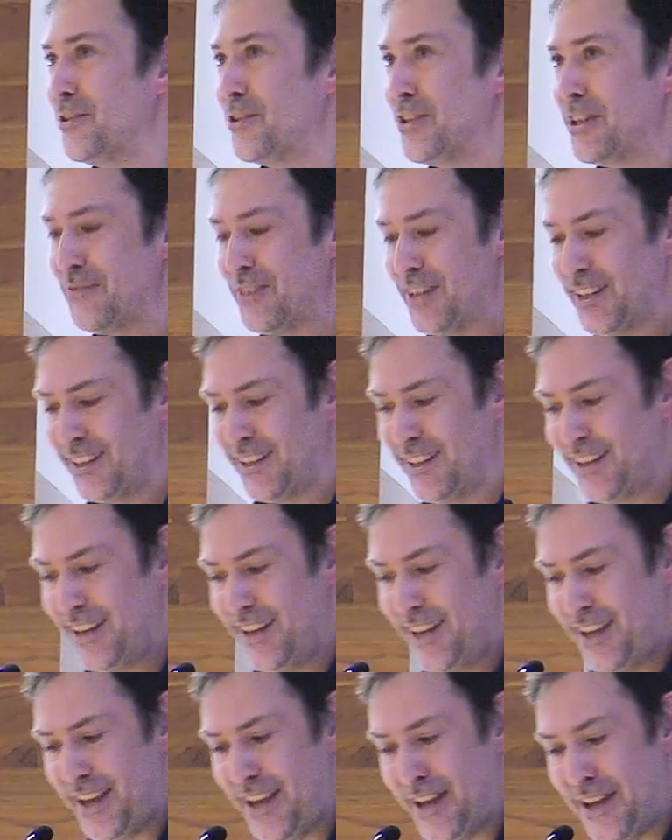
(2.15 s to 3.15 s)
Good evening.
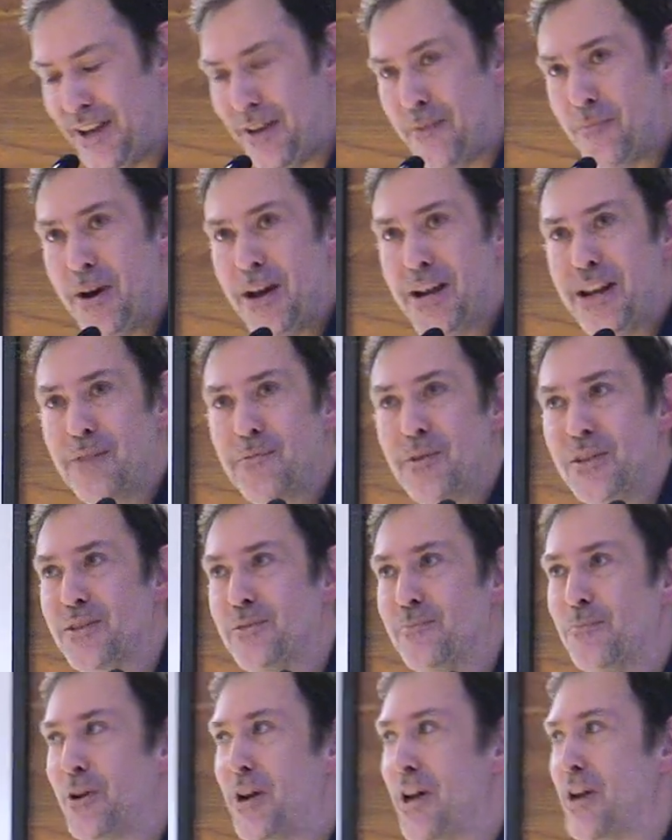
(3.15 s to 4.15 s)
Uh, my name is
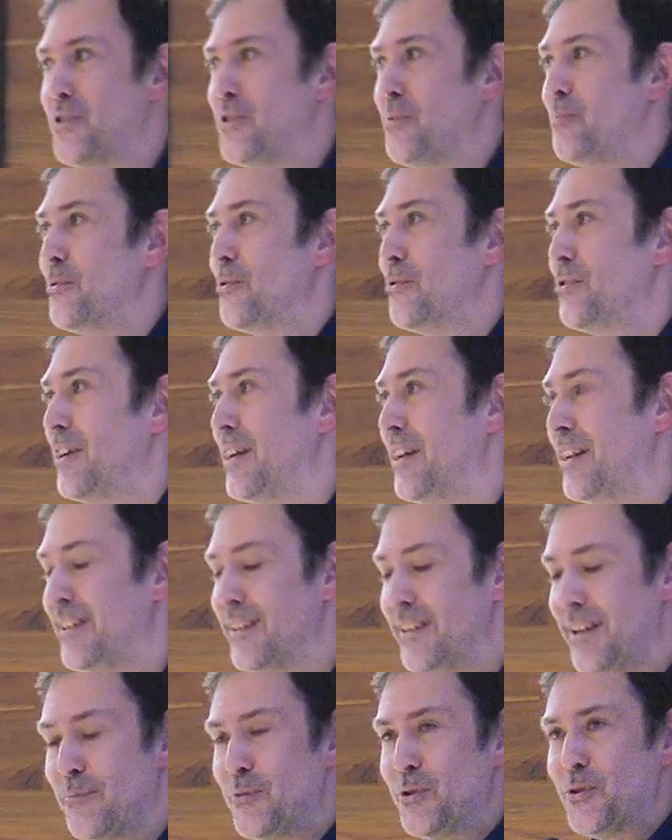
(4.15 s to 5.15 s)
Balázs Apor, and
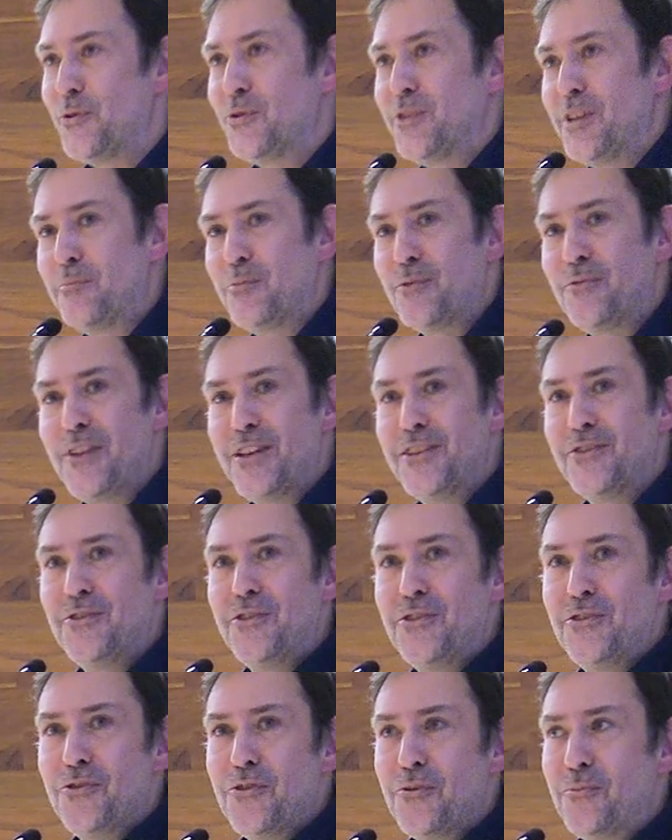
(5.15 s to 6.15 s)
I'm Associate Professor
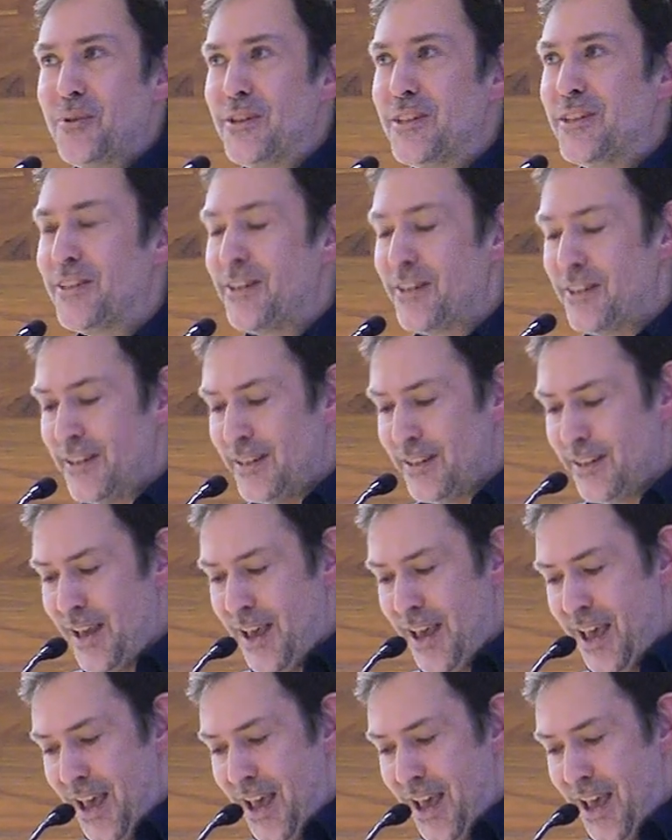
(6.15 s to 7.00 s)
in European Studies.